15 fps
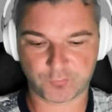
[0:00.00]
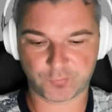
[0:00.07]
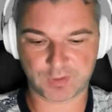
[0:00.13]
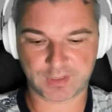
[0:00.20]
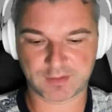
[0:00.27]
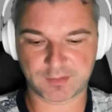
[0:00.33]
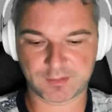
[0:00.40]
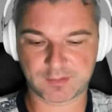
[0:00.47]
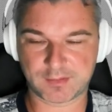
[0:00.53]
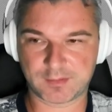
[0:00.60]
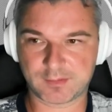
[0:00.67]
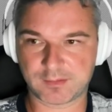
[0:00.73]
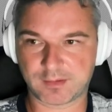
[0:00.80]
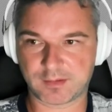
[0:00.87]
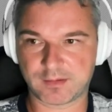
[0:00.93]
We can
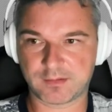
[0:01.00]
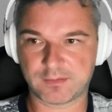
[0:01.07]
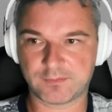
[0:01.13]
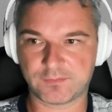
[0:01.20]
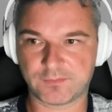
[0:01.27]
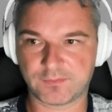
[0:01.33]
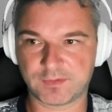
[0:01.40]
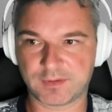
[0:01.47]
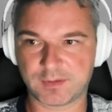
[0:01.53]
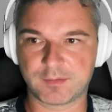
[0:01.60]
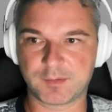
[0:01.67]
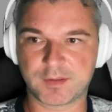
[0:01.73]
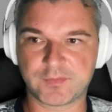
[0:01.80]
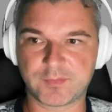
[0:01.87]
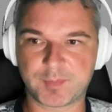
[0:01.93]
say
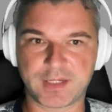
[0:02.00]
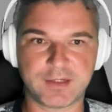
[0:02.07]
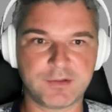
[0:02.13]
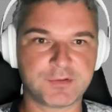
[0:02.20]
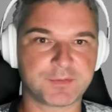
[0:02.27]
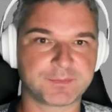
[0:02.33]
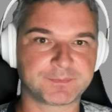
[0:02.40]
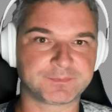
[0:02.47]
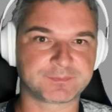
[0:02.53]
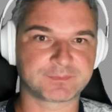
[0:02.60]
to see the page